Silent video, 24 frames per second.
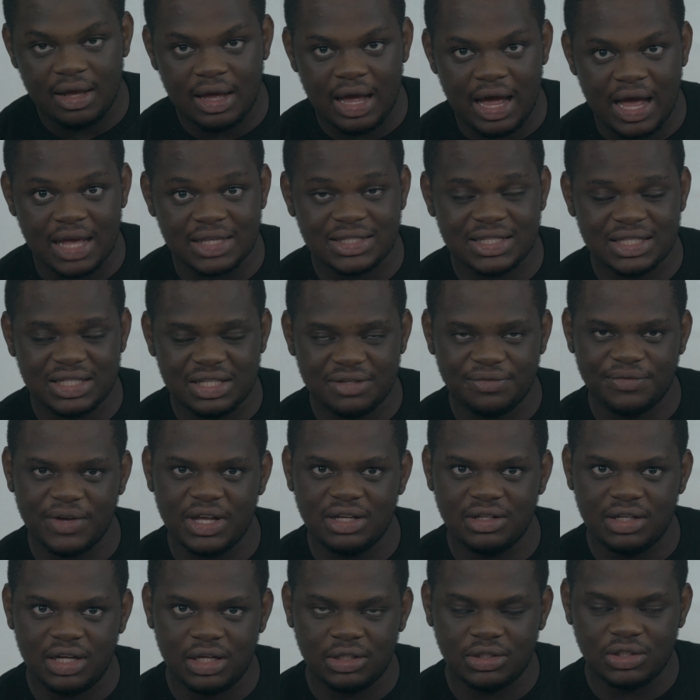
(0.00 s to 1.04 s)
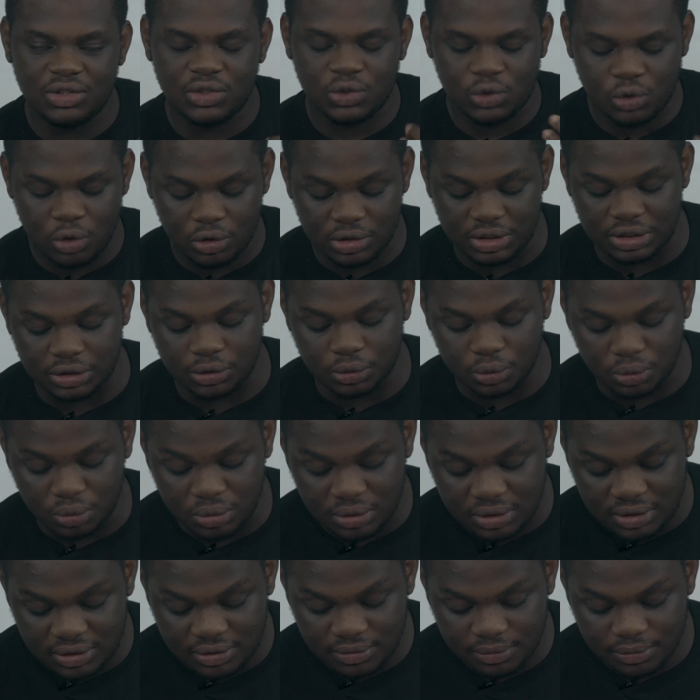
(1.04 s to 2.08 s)
As the defendant saw the
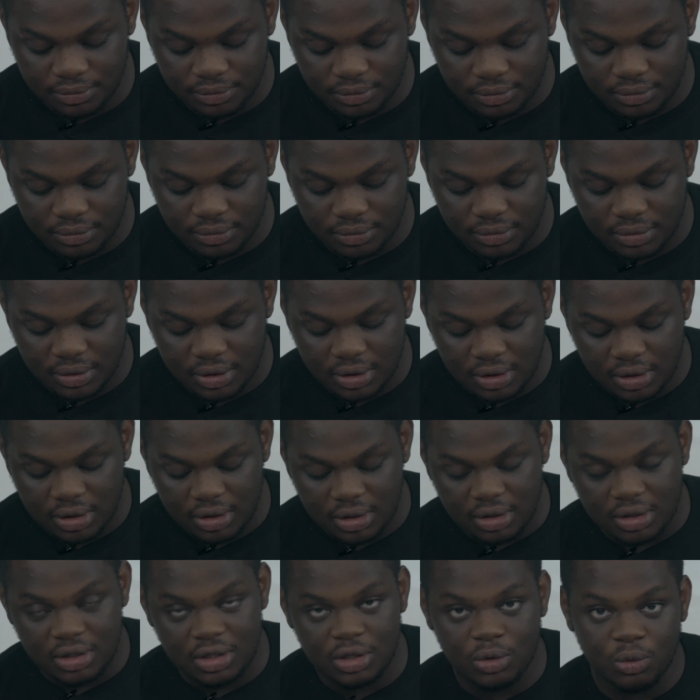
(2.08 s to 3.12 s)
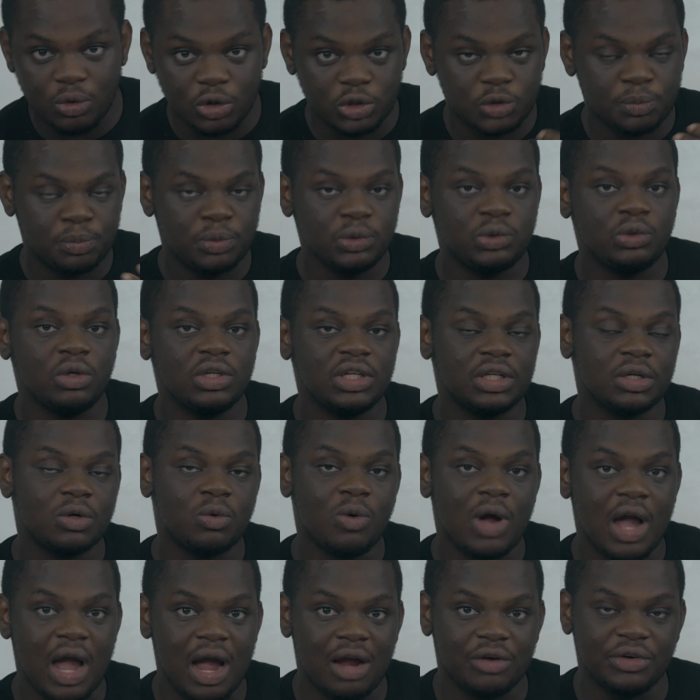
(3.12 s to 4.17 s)
goods, he was put on
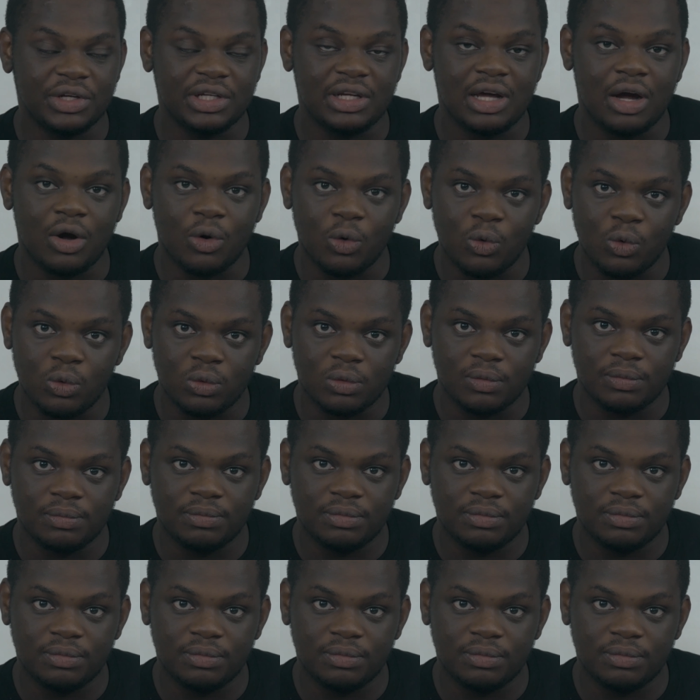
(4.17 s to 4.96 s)
inquiry that,